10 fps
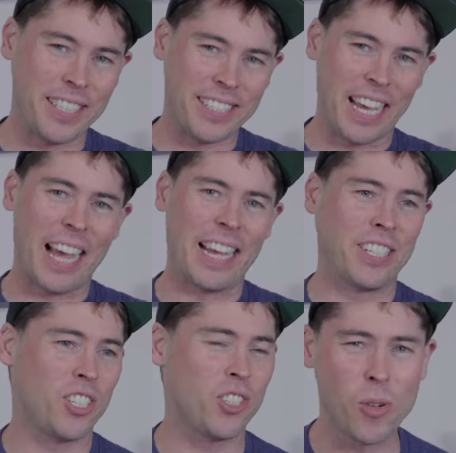
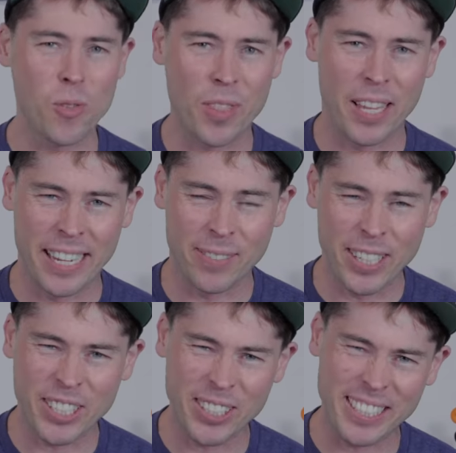design suit the
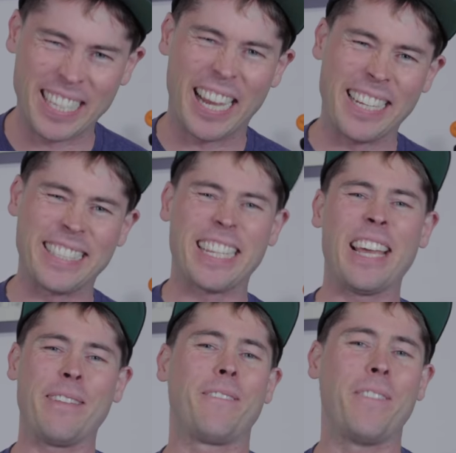original design
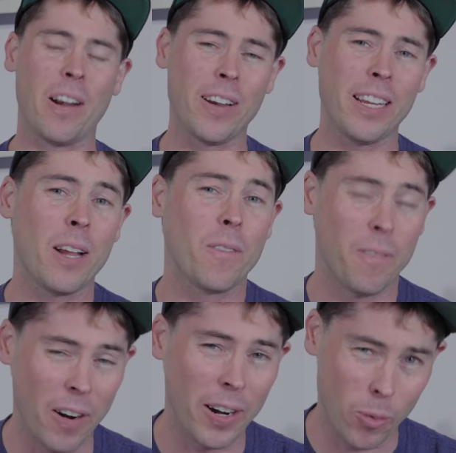intent very,
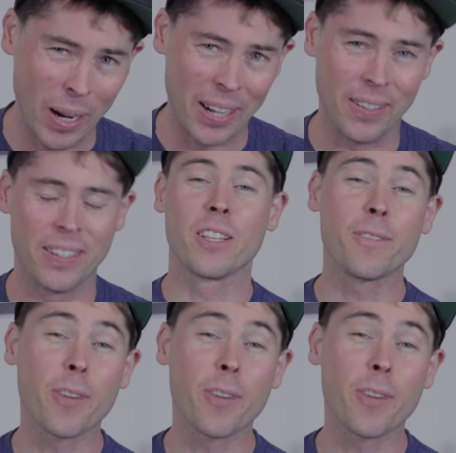very well. The